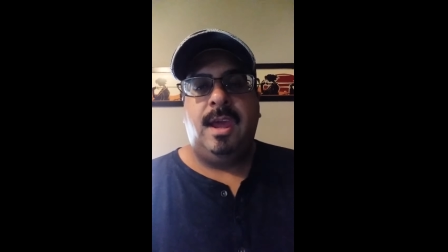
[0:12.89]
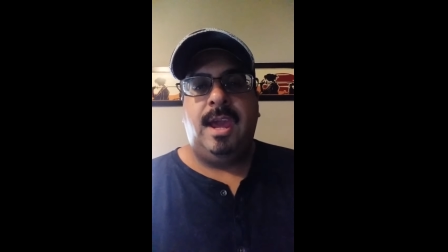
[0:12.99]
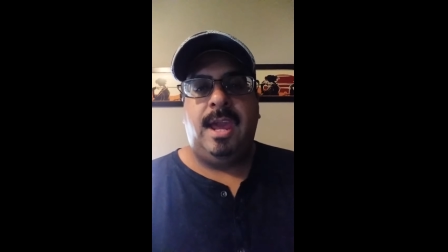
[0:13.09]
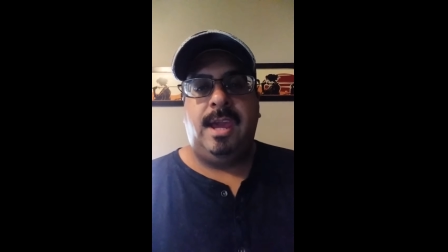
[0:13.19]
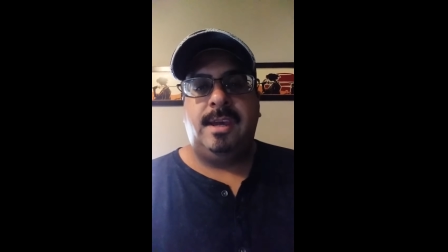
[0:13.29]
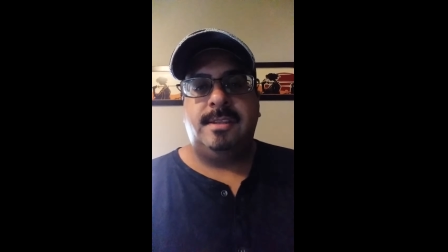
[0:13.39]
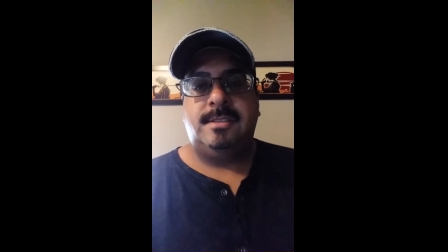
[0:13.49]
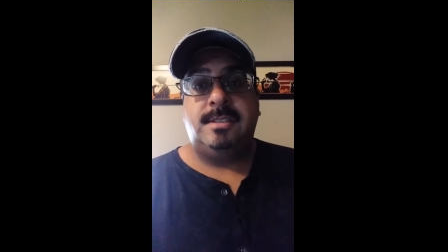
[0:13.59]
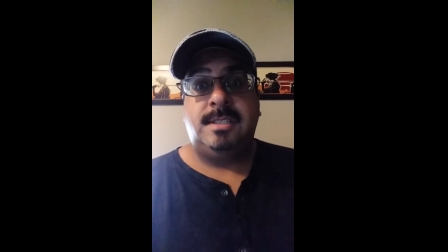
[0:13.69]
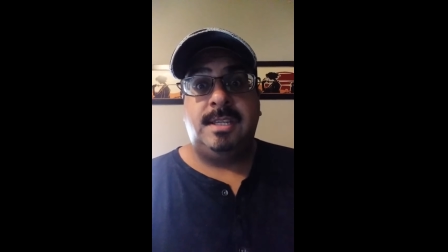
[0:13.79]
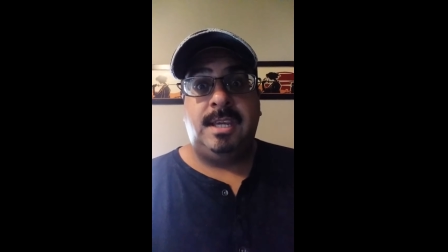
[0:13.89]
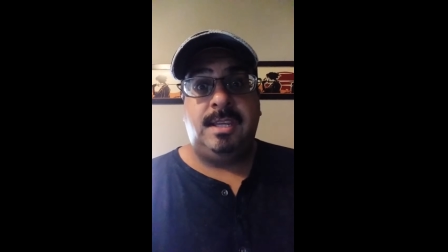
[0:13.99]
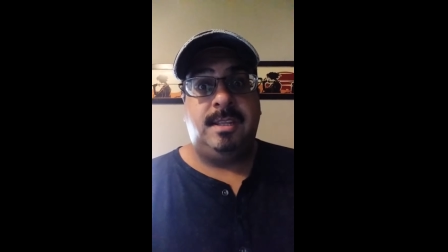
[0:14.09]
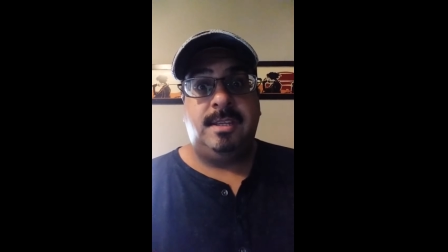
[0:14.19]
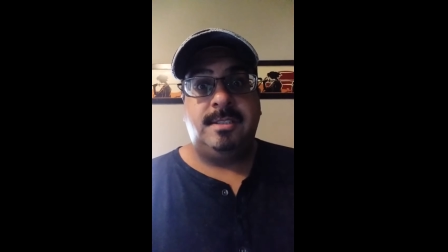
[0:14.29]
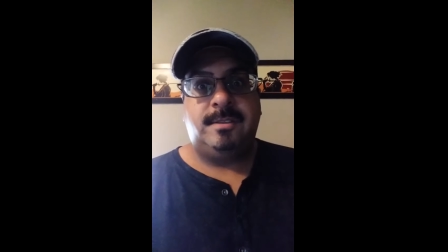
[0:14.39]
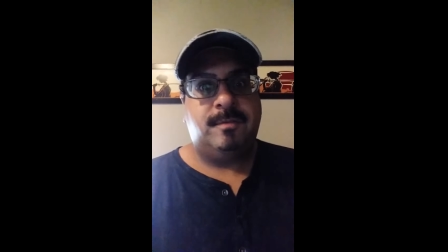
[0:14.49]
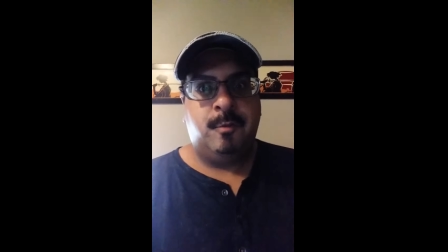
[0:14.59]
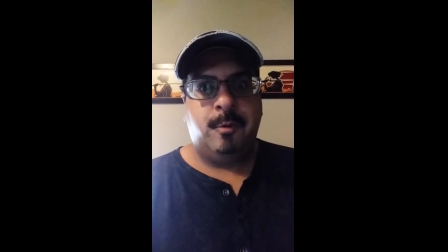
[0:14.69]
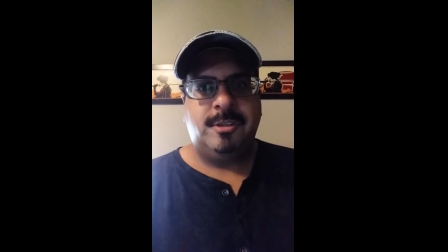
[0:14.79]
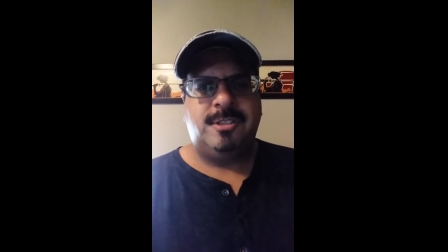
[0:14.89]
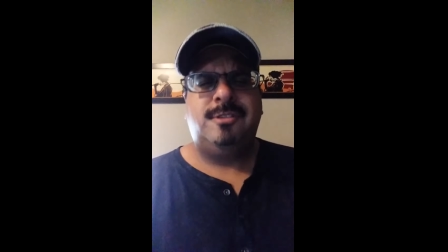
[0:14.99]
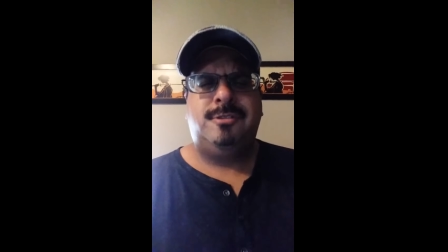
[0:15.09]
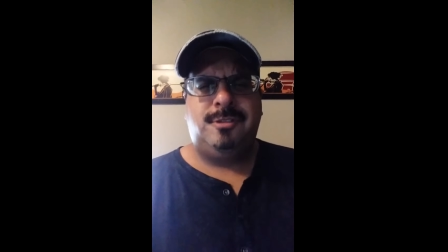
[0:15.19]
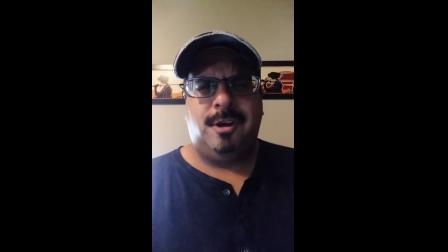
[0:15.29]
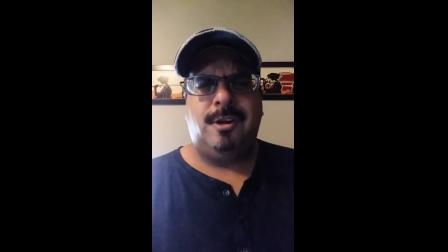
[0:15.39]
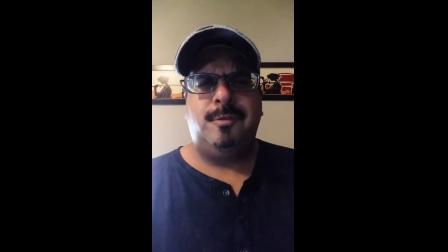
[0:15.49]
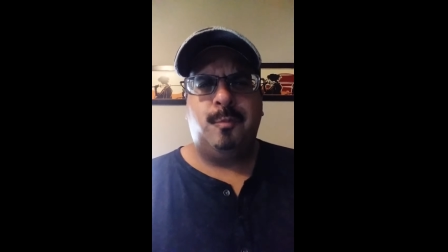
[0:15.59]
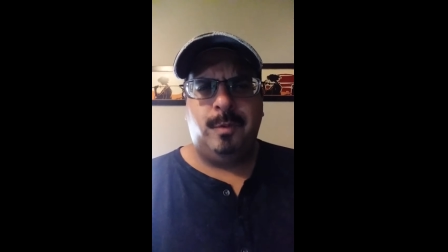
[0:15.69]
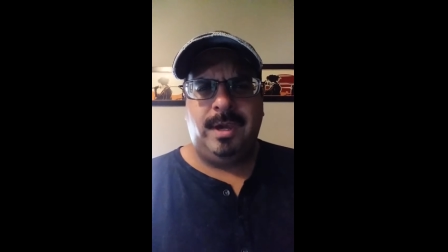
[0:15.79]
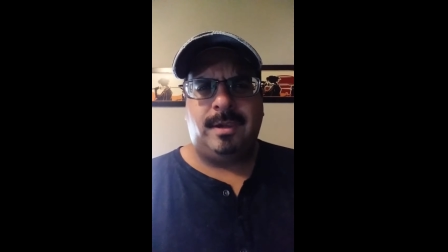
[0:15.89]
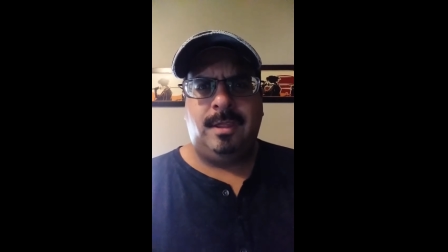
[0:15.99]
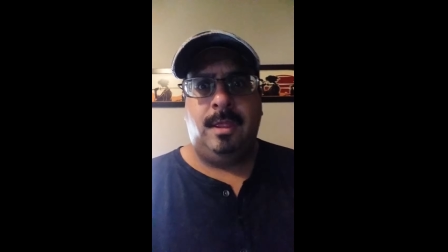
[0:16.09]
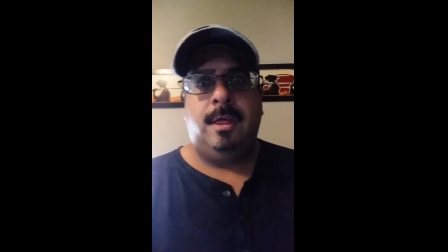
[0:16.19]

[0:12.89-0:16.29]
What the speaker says: and it is, of course, John Wick